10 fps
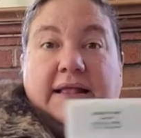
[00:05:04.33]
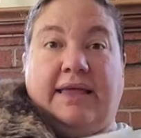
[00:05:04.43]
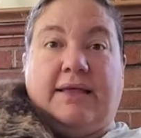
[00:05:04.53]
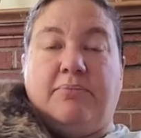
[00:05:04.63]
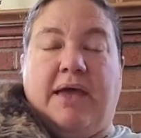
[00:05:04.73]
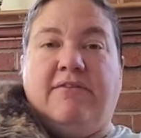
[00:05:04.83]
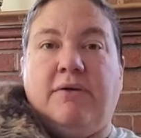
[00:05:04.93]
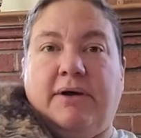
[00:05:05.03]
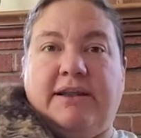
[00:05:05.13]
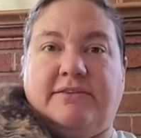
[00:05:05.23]
like
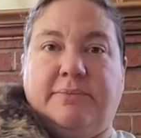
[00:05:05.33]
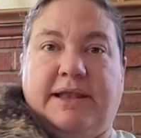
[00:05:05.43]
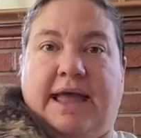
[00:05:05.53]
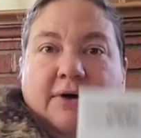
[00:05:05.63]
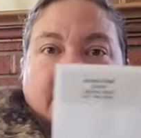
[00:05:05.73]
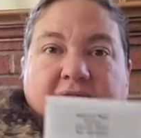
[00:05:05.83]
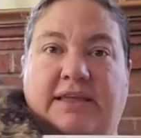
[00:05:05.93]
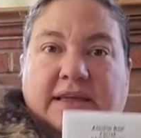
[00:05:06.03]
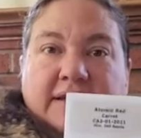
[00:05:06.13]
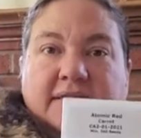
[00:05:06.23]
everybody's been out of
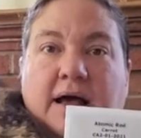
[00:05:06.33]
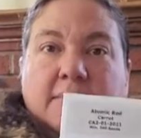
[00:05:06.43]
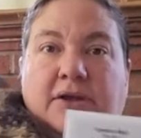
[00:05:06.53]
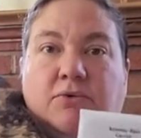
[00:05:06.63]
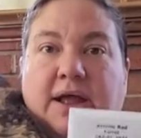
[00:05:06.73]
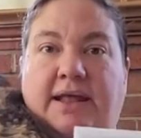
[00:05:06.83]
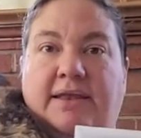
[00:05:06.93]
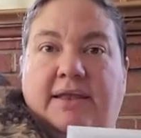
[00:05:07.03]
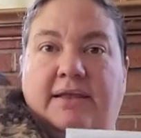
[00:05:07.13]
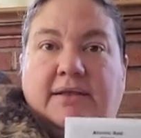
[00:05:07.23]
the atomic
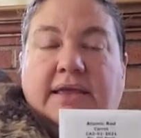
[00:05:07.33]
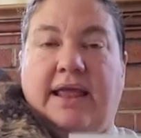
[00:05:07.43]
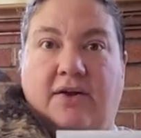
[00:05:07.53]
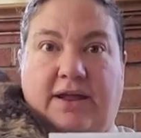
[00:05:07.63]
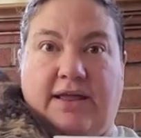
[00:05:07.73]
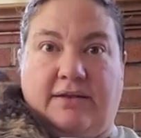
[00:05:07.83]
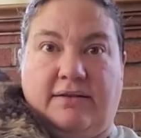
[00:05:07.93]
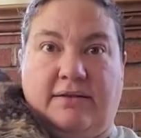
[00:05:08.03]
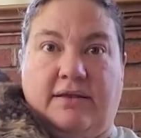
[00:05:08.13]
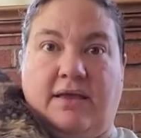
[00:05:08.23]
red carrot.
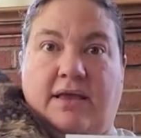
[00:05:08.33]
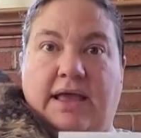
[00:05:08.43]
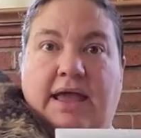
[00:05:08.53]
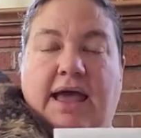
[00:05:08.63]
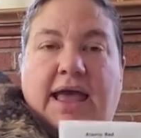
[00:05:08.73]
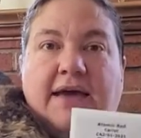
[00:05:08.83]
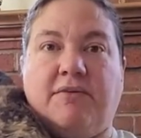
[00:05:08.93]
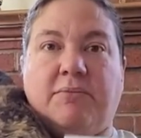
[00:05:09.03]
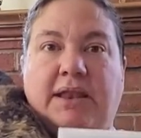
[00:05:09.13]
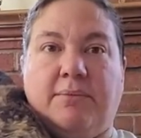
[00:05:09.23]
I
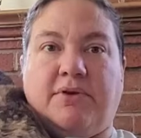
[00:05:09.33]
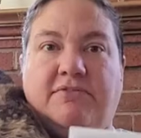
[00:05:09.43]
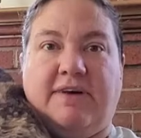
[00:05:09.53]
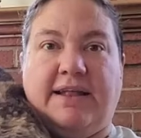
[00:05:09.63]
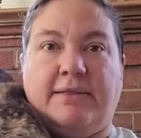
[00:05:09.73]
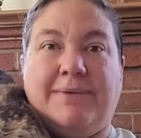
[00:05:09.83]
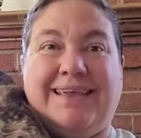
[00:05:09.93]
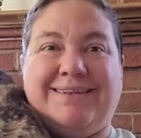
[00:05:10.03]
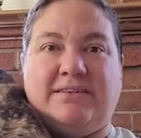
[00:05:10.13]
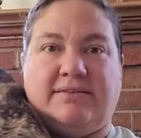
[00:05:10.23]
haven't been able to find them
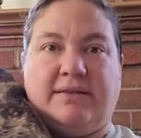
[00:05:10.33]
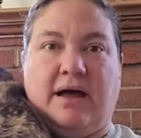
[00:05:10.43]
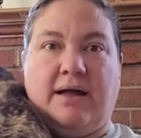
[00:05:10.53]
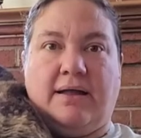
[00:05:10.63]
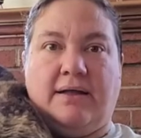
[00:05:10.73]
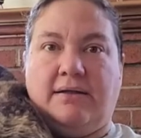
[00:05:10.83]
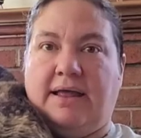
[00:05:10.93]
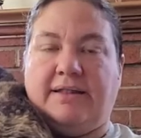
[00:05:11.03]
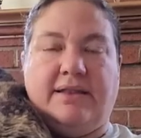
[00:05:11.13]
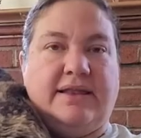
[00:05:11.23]
in stock.
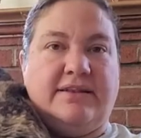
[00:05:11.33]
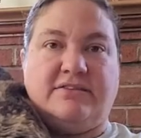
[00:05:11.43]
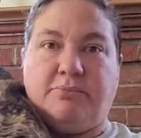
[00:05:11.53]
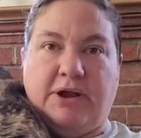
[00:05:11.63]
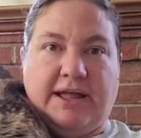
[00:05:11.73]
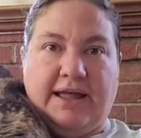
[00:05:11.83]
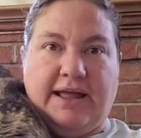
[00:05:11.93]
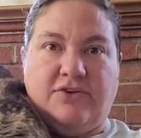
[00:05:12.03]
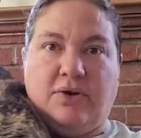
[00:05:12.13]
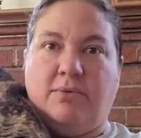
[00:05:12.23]
In the spring, I
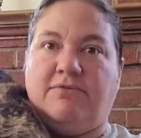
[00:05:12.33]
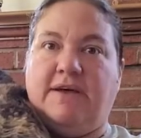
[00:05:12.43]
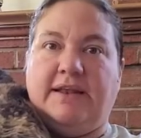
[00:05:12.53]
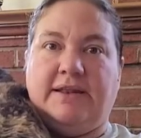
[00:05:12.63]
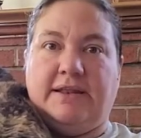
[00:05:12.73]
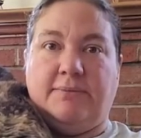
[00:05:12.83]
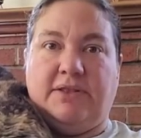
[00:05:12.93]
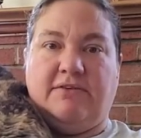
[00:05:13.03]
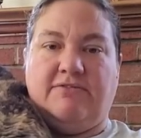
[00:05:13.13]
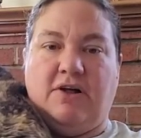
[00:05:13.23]
had trouble finding them.
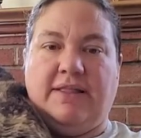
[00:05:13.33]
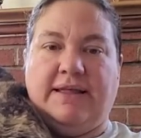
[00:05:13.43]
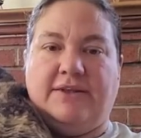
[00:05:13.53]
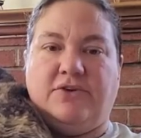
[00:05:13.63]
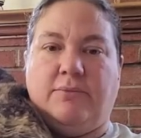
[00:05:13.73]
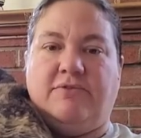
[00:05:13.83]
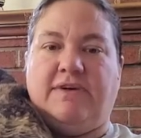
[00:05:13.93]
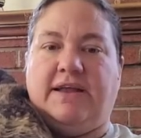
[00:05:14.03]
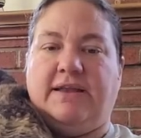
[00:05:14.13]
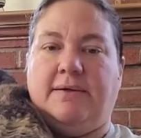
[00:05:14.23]
In the fall, I had trouble
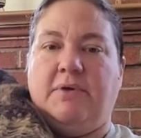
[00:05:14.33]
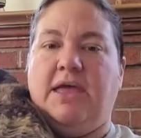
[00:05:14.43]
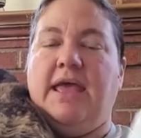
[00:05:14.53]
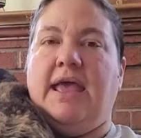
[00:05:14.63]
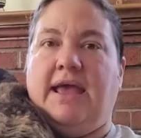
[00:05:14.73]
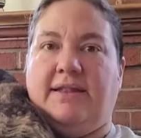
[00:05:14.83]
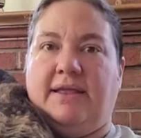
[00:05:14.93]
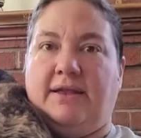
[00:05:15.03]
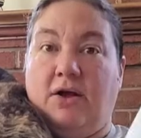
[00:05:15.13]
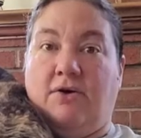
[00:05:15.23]
finding them. And
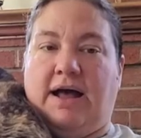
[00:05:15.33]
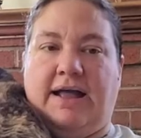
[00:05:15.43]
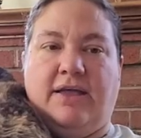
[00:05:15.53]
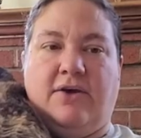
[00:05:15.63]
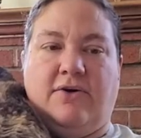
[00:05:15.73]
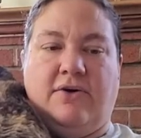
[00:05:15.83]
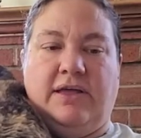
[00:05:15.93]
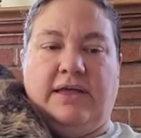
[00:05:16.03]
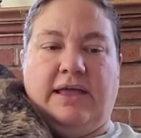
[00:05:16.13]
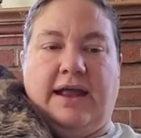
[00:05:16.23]
then Ohio
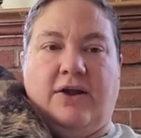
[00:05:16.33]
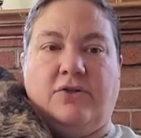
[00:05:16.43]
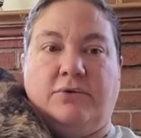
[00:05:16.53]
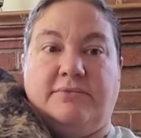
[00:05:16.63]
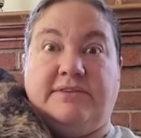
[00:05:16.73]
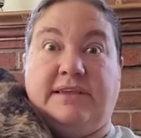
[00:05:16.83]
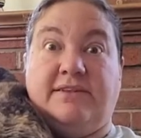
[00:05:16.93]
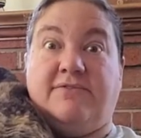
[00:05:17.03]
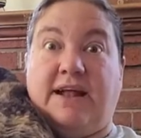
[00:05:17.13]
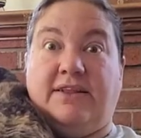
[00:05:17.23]
Heirloom
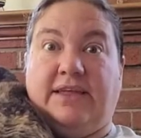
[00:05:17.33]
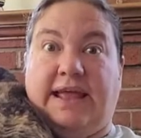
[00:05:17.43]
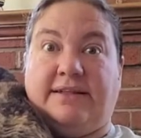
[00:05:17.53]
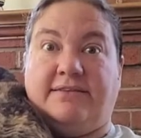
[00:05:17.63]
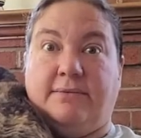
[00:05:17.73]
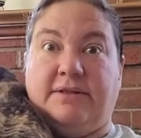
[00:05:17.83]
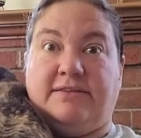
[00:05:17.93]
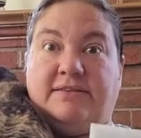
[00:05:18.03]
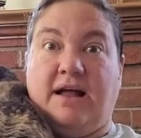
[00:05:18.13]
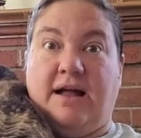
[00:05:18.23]
Seeds finally had some in
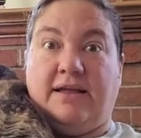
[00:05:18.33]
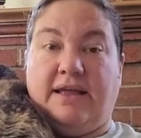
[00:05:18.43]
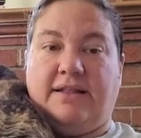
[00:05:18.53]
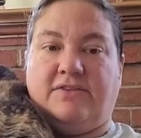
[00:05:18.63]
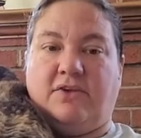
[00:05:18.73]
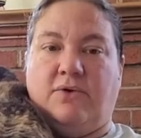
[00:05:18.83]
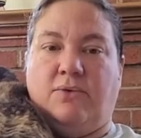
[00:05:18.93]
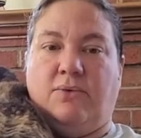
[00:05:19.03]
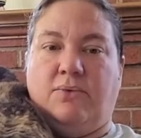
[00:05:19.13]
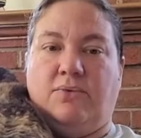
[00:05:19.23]
stock. And
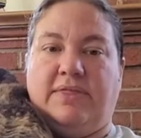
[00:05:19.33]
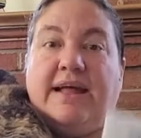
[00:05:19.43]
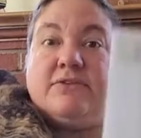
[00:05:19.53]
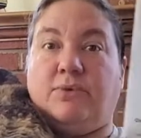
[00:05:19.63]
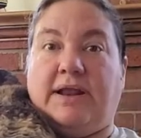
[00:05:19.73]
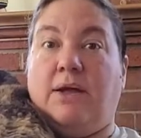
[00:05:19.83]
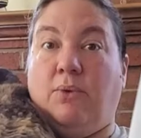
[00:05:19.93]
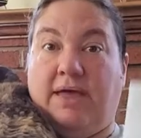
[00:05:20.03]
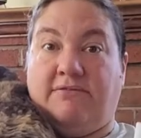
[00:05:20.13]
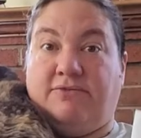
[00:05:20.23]
so that's what I
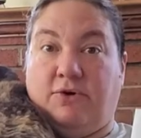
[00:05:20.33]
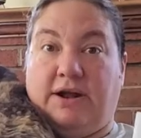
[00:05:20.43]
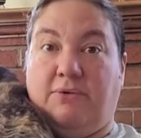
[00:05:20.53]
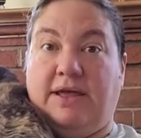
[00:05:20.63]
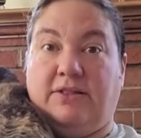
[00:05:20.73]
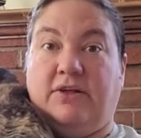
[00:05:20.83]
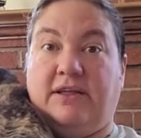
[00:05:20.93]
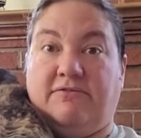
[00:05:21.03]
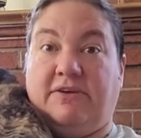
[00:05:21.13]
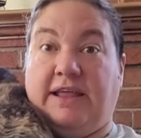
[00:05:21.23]
went for. I went
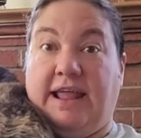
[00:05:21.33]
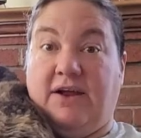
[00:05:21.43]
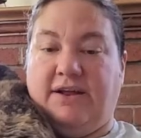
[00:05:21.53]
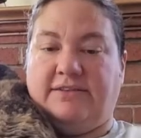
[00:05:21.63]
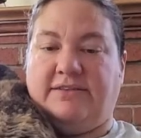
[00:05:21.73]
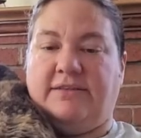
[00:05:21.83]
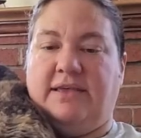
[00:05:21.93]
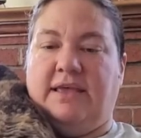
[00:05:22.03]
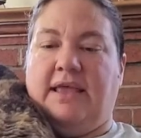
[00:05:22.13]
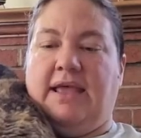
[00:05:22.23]
looking for carrots,
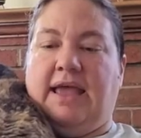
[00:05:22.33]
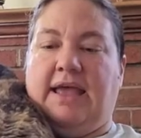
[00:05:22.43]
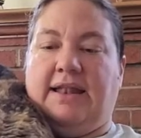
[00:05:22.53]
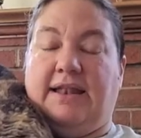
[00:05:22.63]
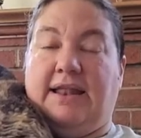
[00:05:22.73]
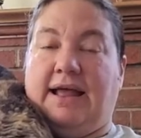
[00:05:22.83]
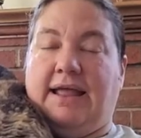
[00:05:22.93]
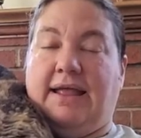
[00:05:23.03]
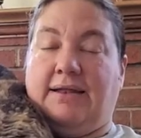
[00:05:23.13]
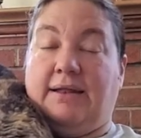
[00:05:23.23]
and
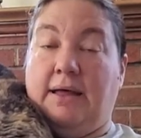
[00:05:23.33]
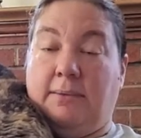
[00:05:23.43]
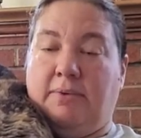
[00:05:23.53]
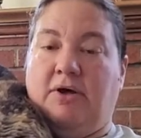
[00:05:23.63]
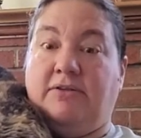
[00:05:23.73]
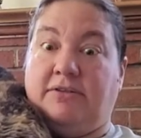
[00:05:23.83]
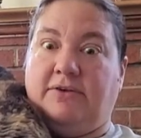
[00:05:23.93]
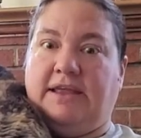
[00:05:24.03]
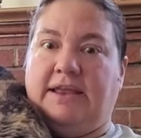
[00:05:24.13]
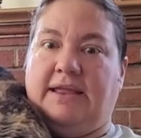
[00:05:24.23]
I ended up also
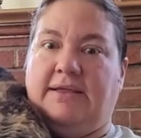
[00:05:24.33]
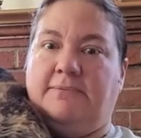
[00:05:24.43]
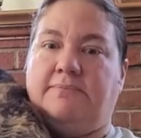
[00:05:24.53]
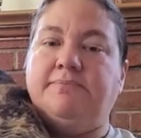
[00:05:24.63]
getting